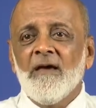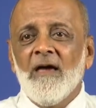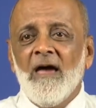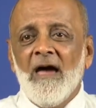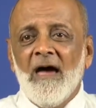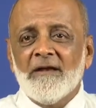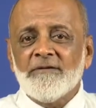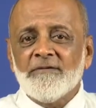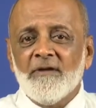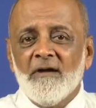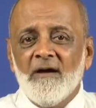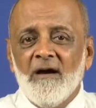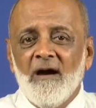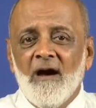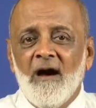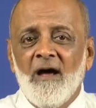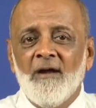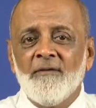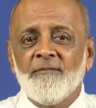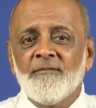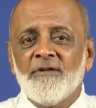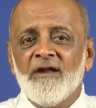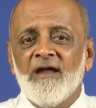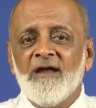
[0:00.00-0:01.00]
At
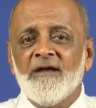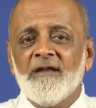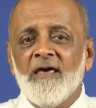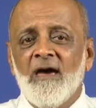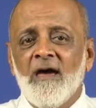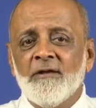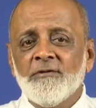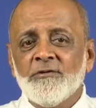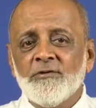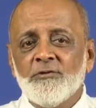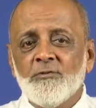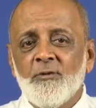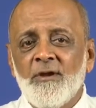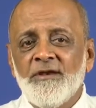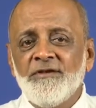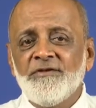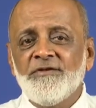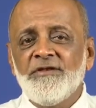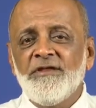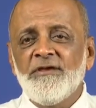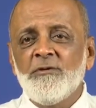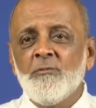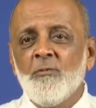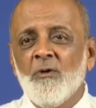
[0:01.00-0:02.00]

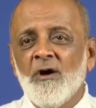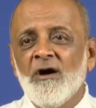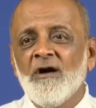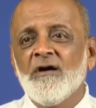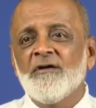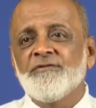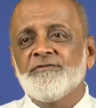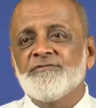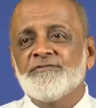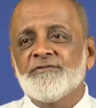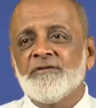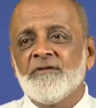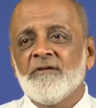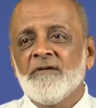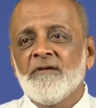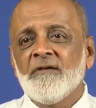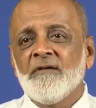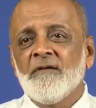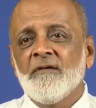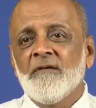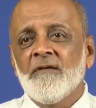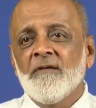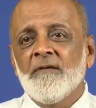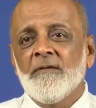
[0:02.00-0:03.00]
120 words,
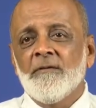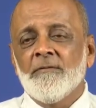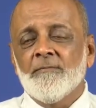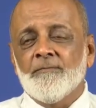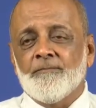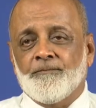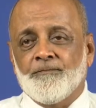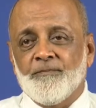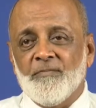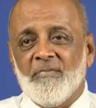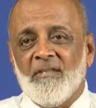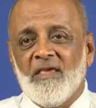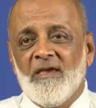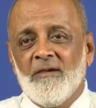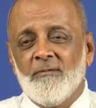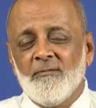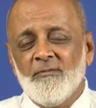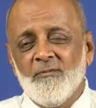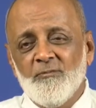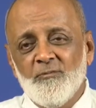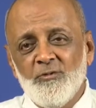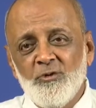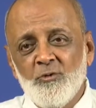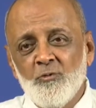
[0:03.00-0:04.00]

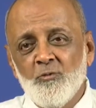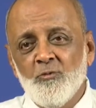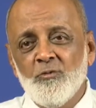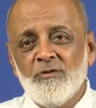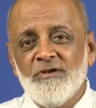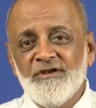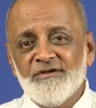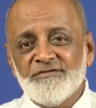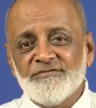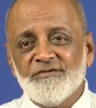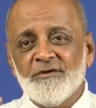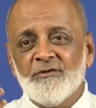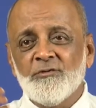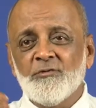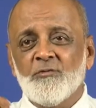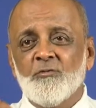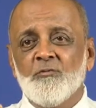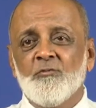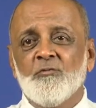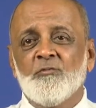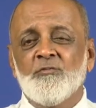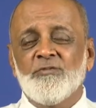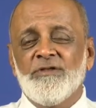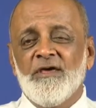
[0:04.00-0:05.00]
you listen
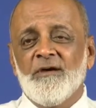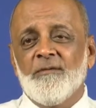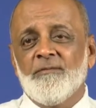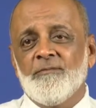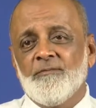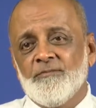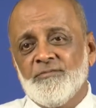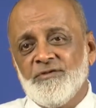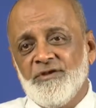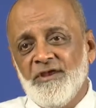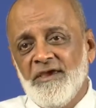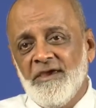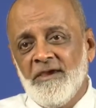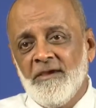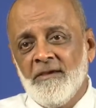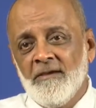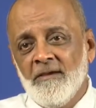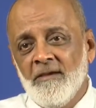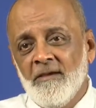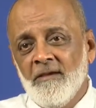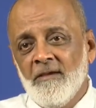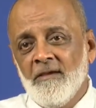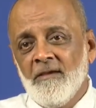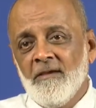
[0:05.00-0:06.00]
to the
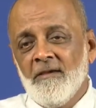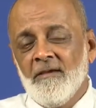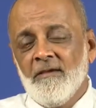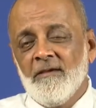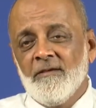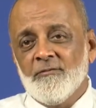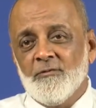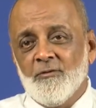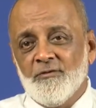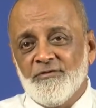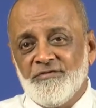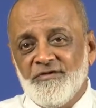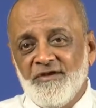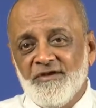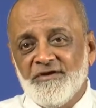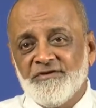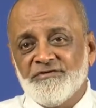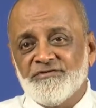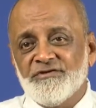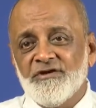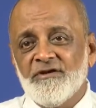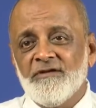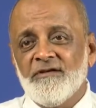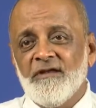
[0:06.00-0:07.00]
thing, the
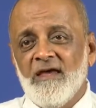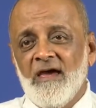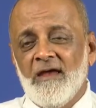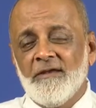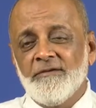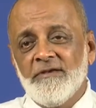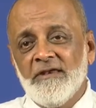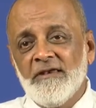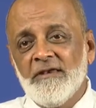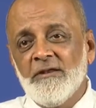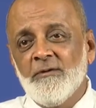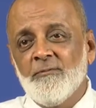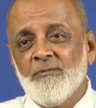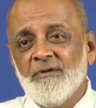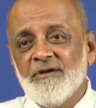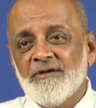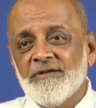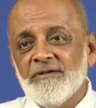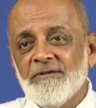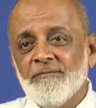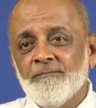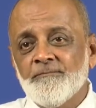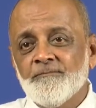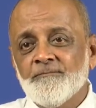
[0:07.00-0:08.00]
diction and
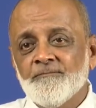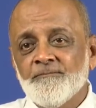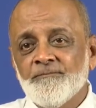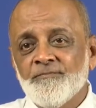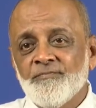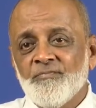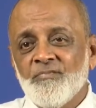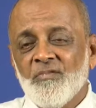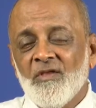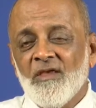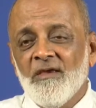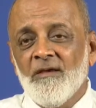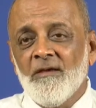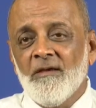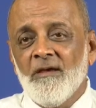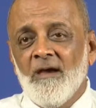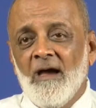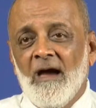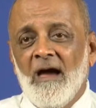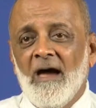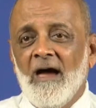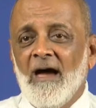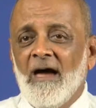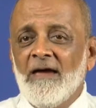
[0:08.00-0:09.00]
delivery.
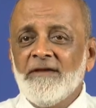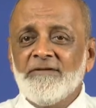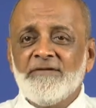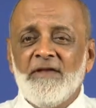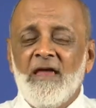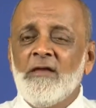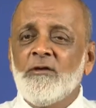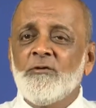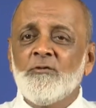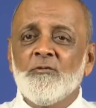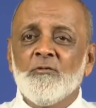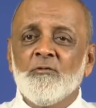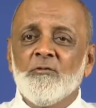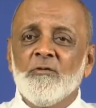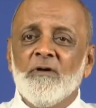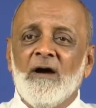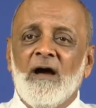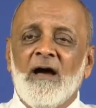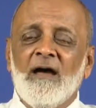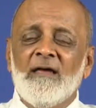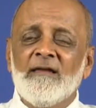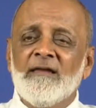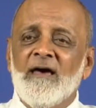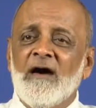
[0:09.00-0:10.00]
I tell you,
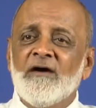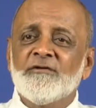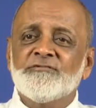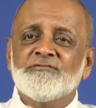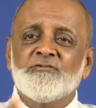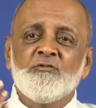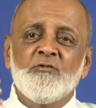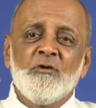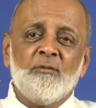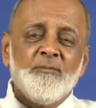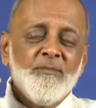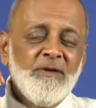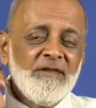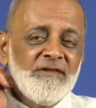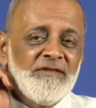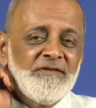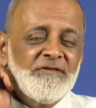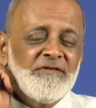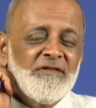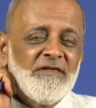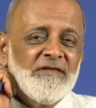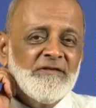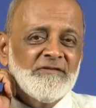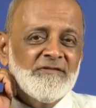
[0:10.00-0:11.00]
I'll ask you many
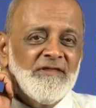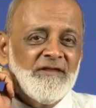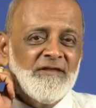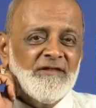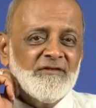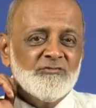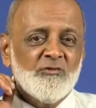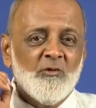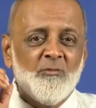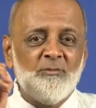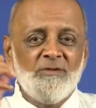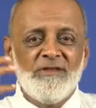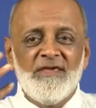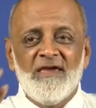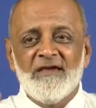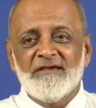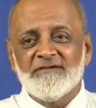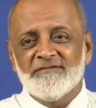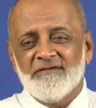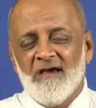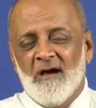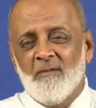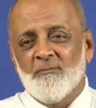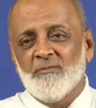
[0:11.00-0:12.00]
things. There are so many
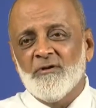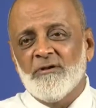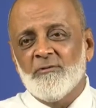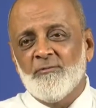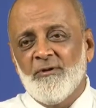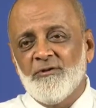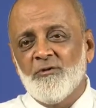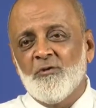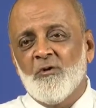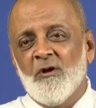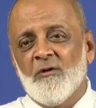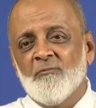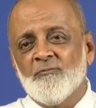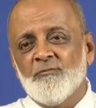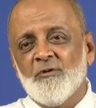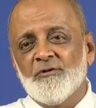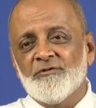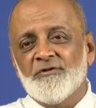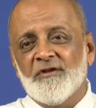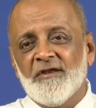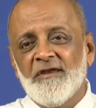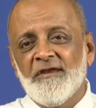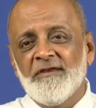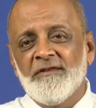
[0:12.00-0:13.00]
examples when you come for
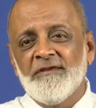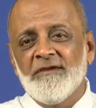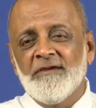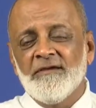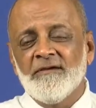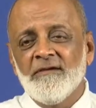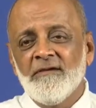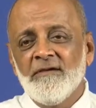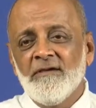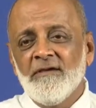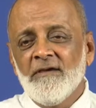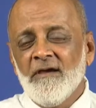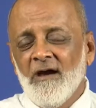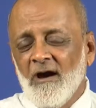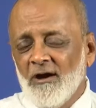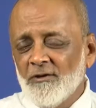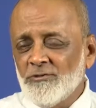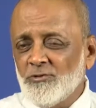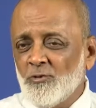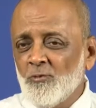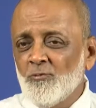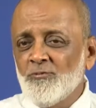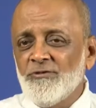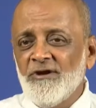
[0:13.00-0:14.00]
training. A
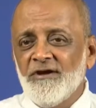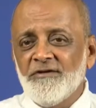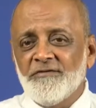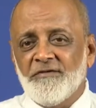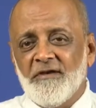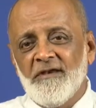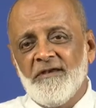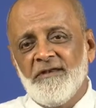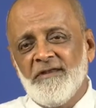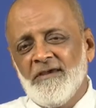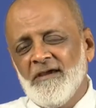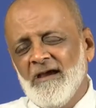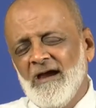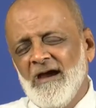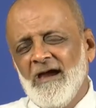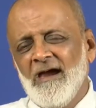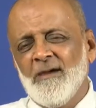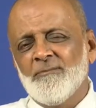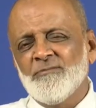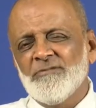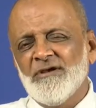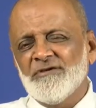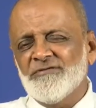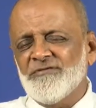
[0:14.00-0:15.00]
2-day training,
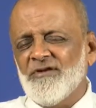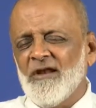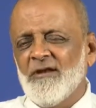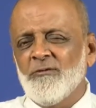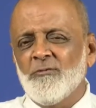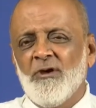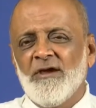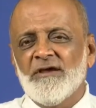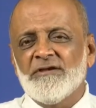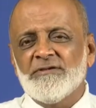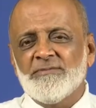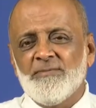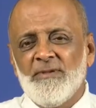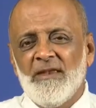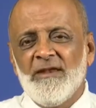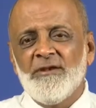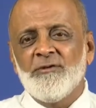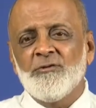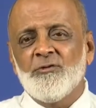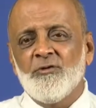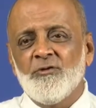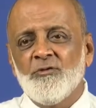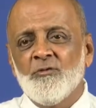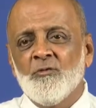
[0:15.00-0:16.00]
I am just trying to
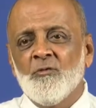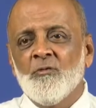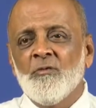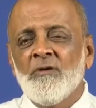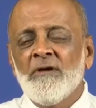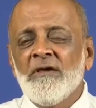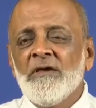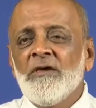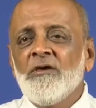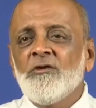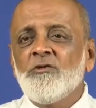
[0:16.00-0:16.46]
explain to you.